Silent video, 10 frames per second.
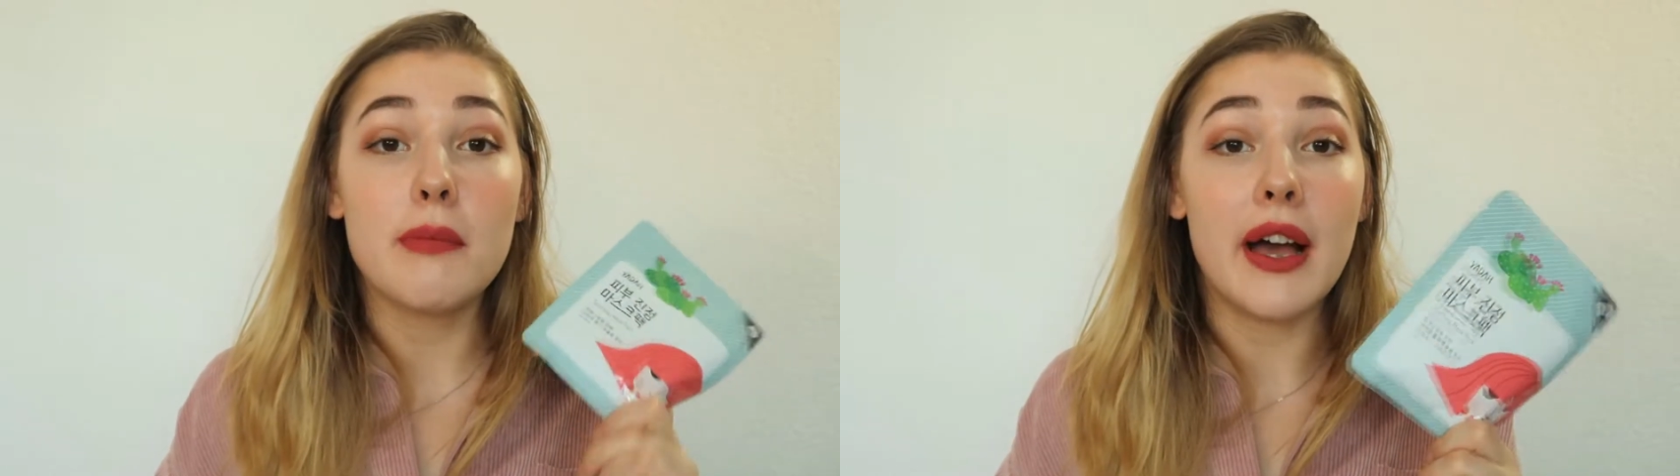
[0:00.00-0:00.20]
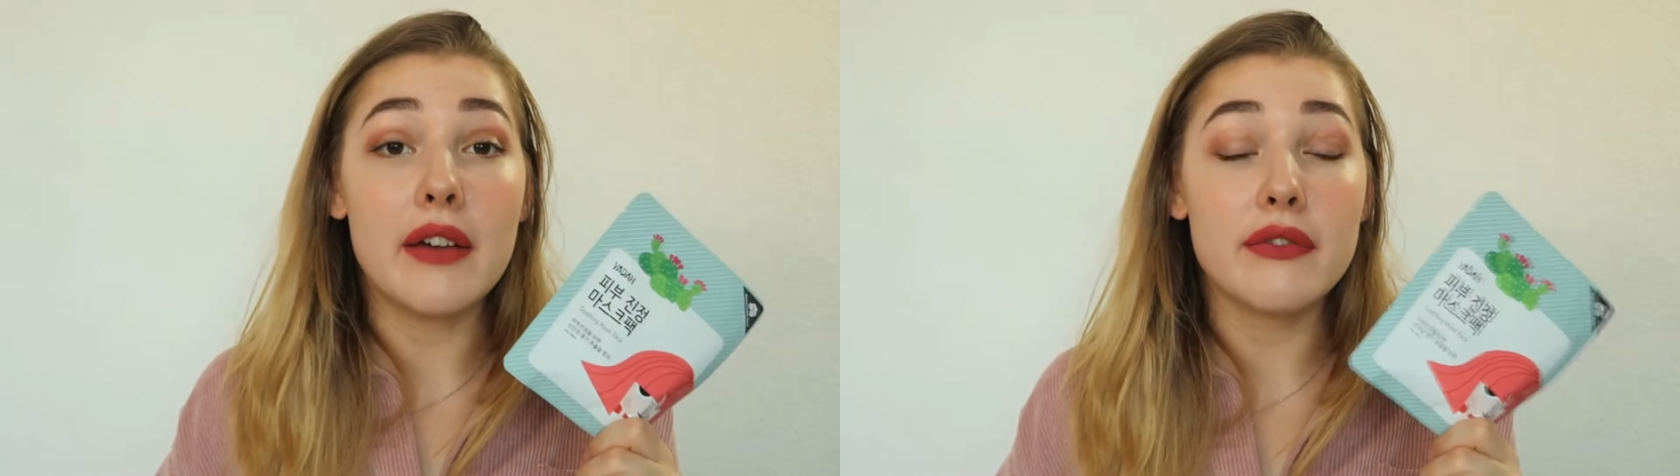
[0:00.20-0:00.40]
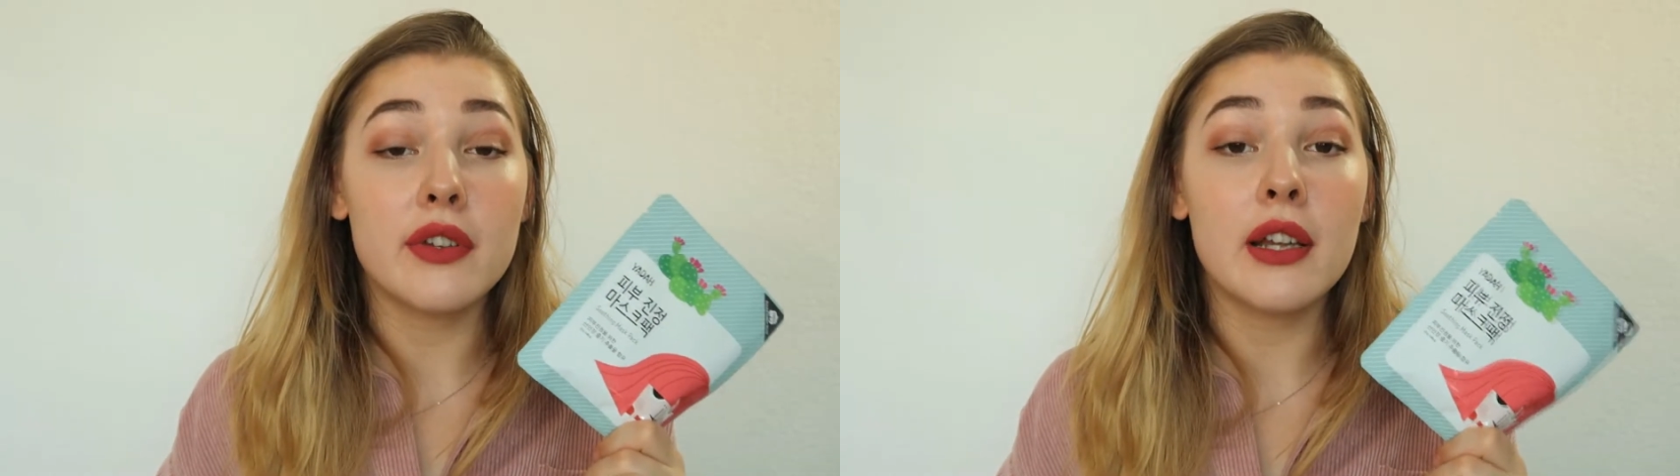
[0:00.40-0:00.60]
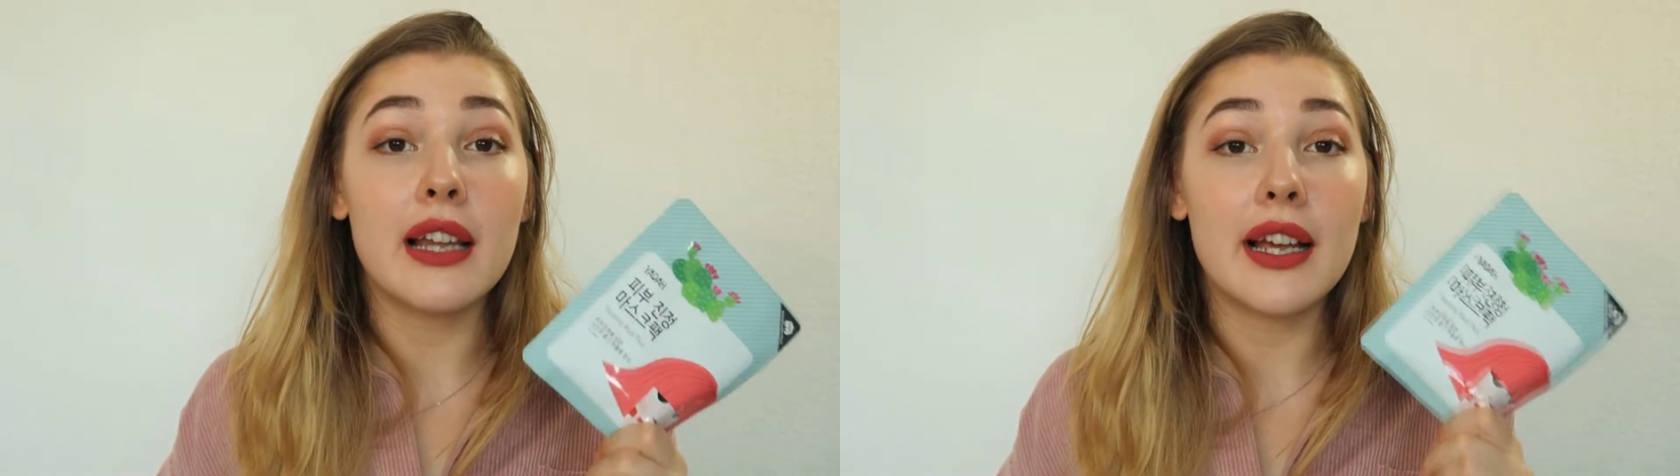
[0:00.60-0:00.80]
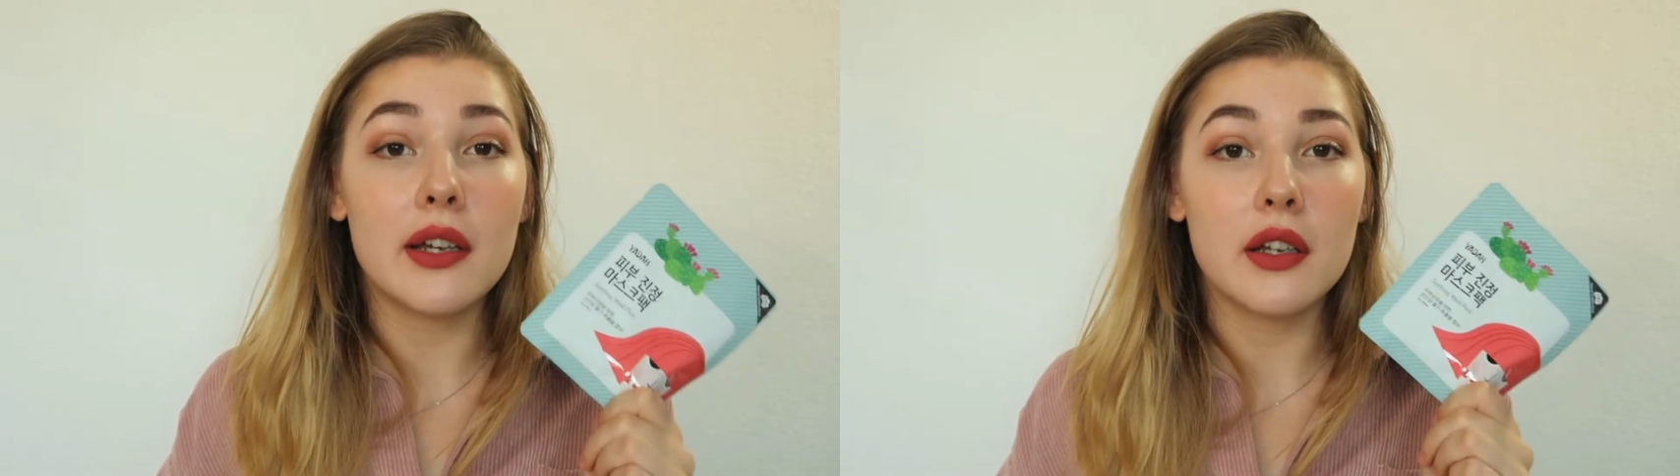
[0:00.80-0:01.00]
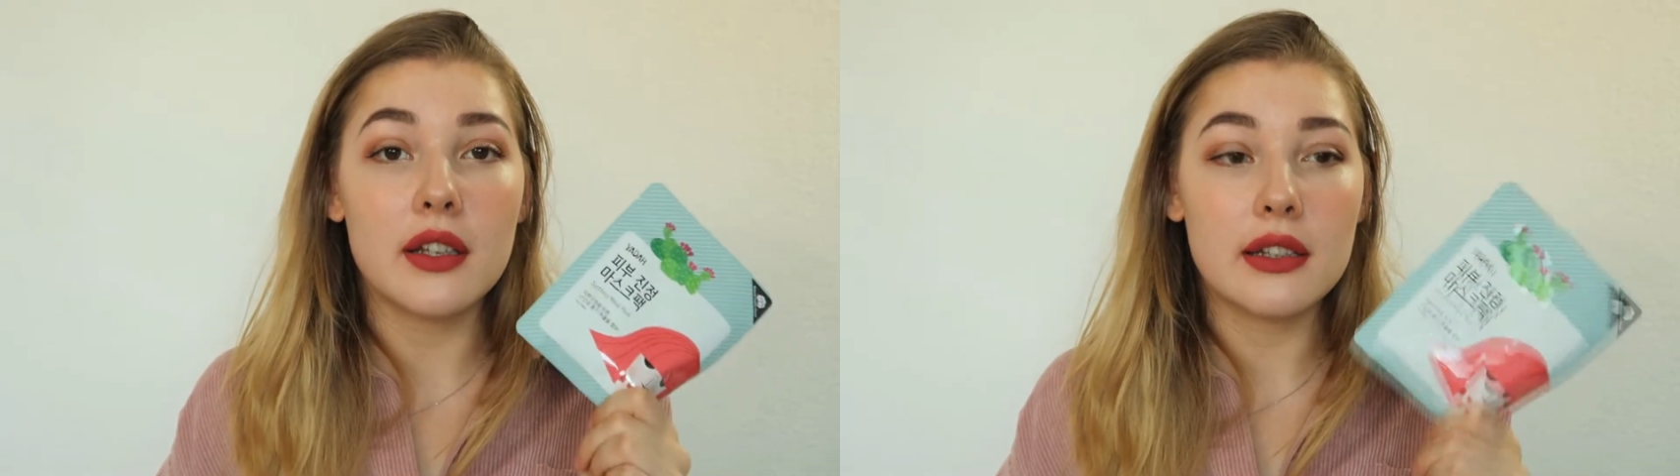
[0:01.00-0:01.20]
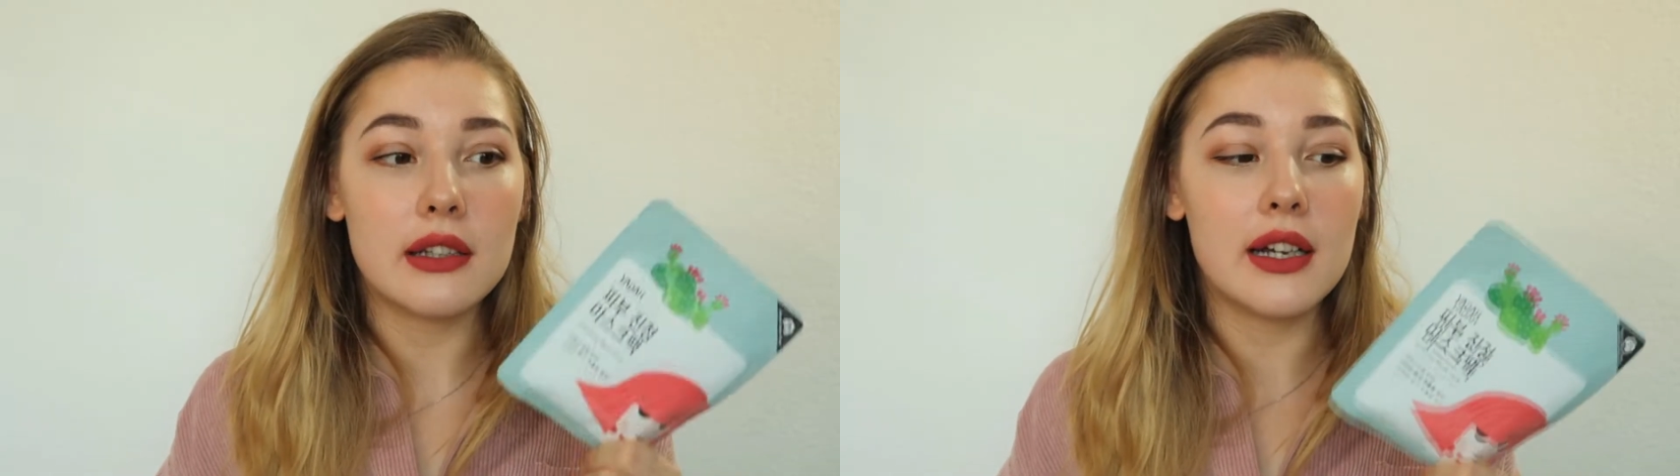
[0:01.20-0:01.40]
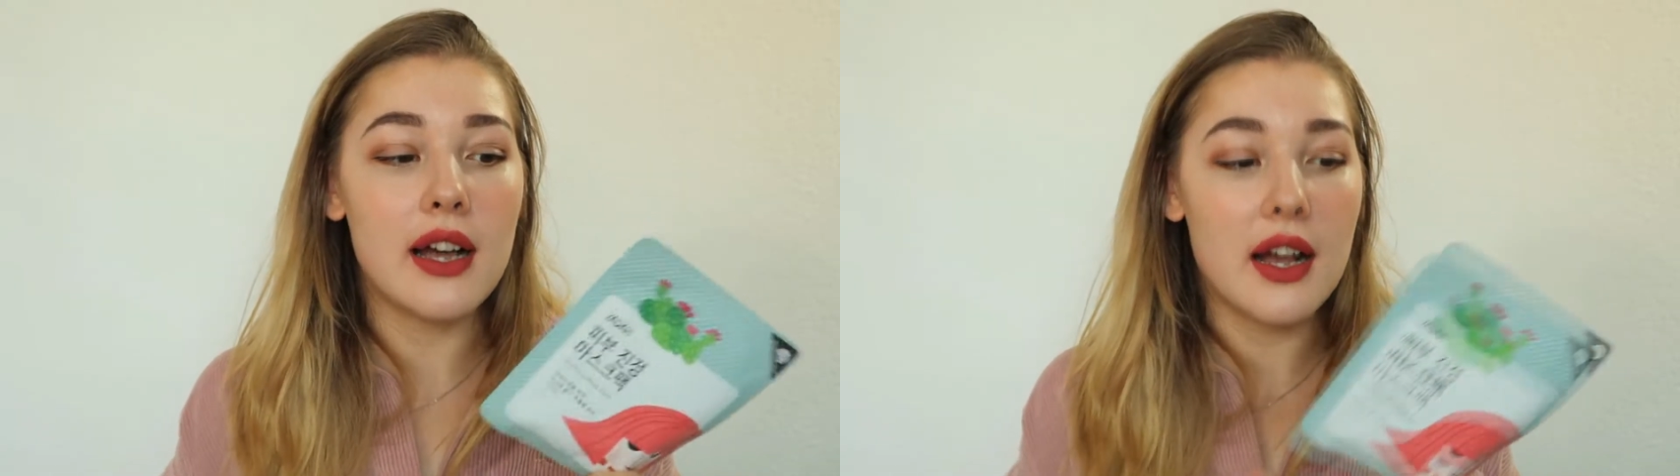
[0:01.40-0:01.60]
But I feel like
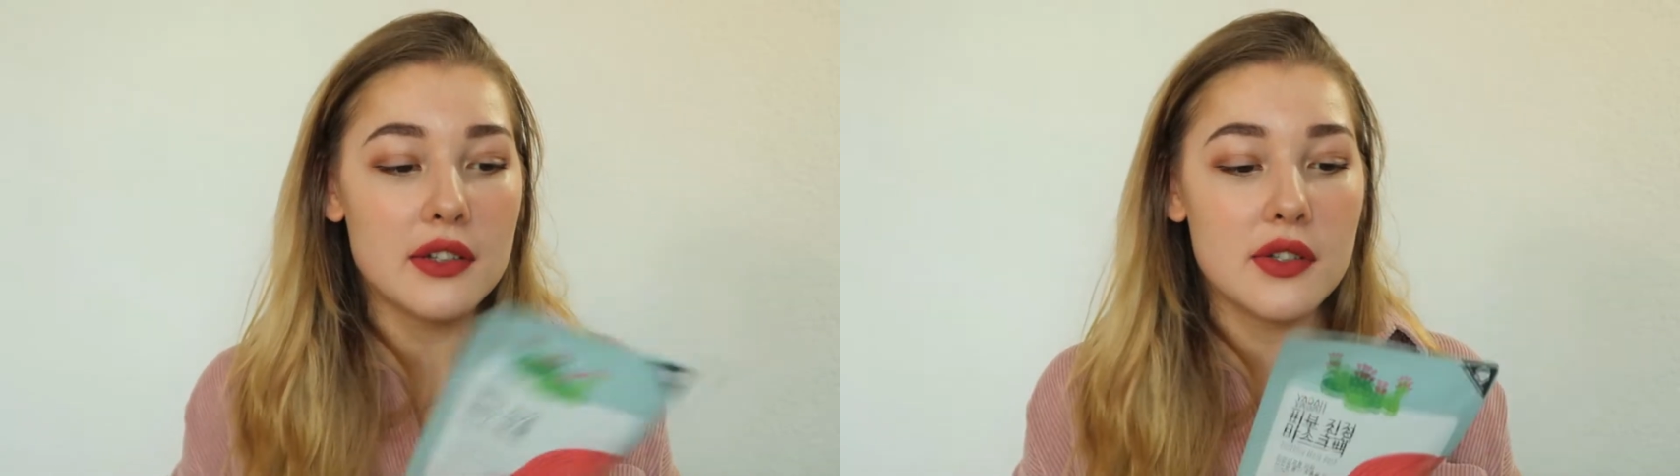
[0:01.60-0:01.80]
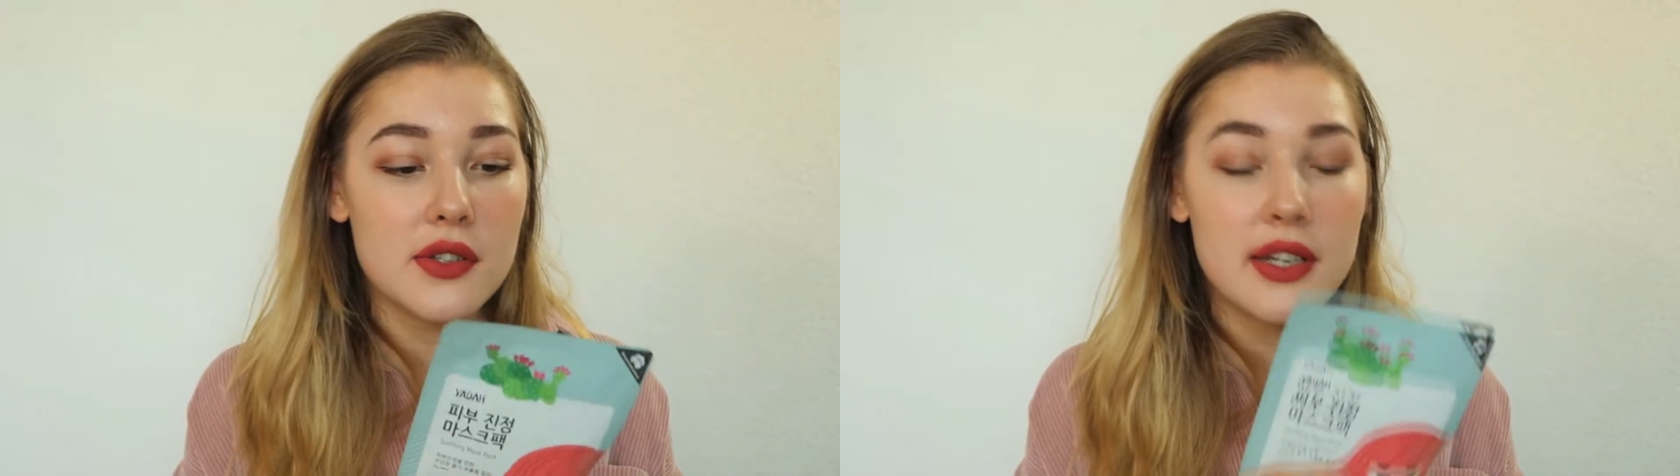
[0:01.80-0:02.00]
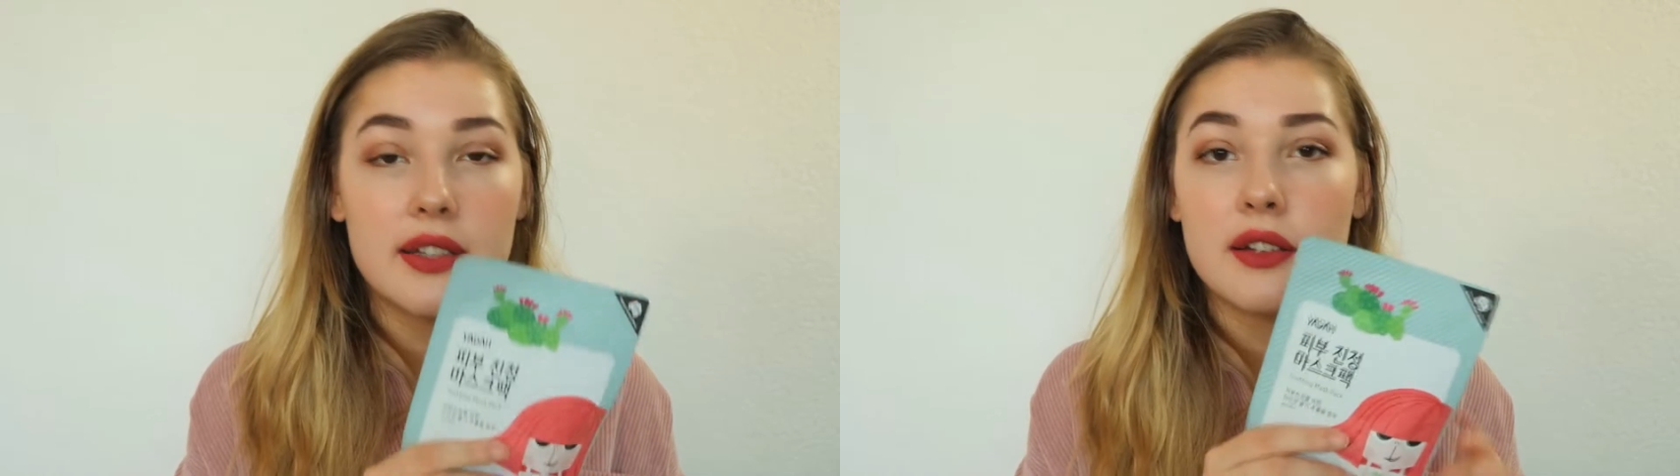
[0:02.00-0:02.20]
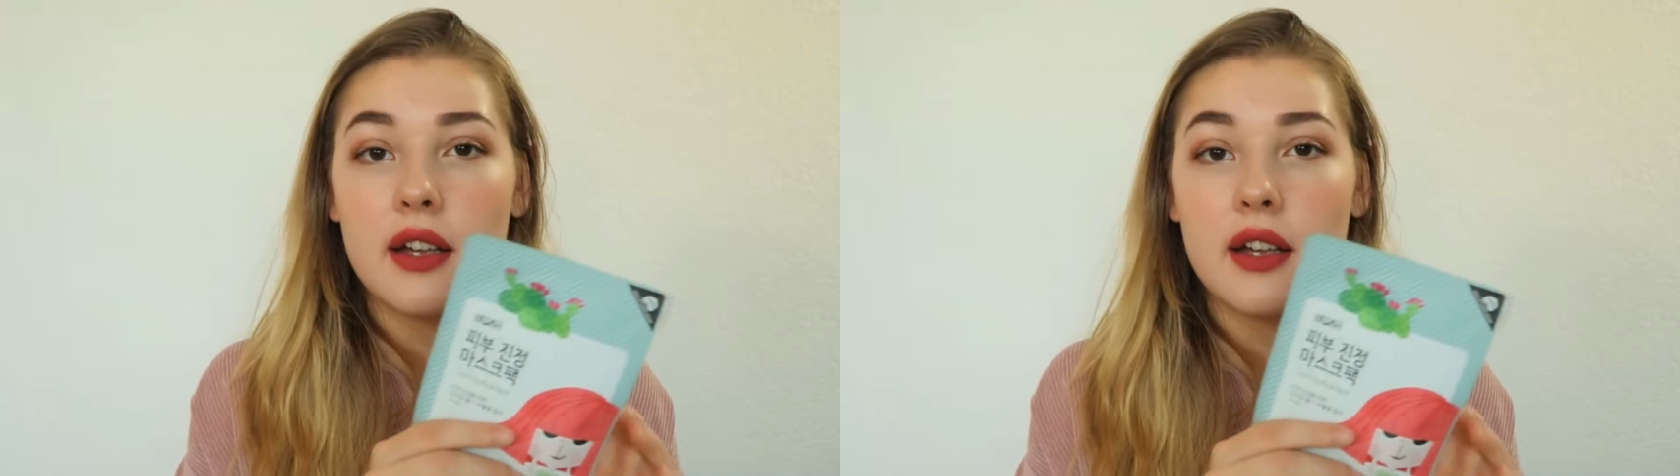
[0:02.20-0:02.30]
the cactus